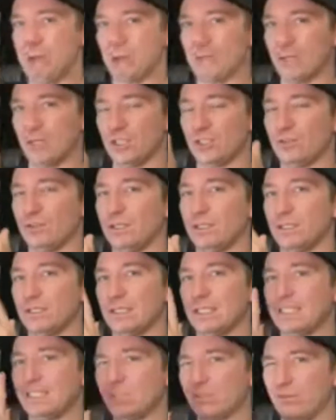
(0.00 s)

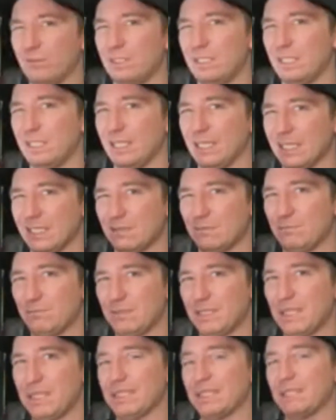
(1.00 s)
backcountry because like Silverton
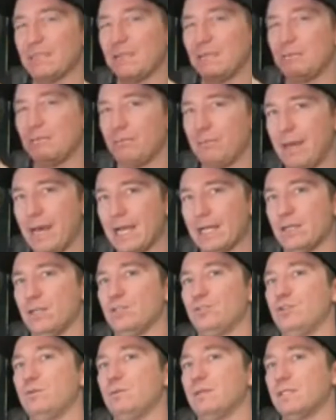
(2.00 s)
is technically
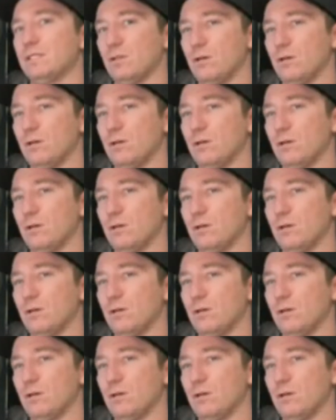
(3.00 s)
backcountry,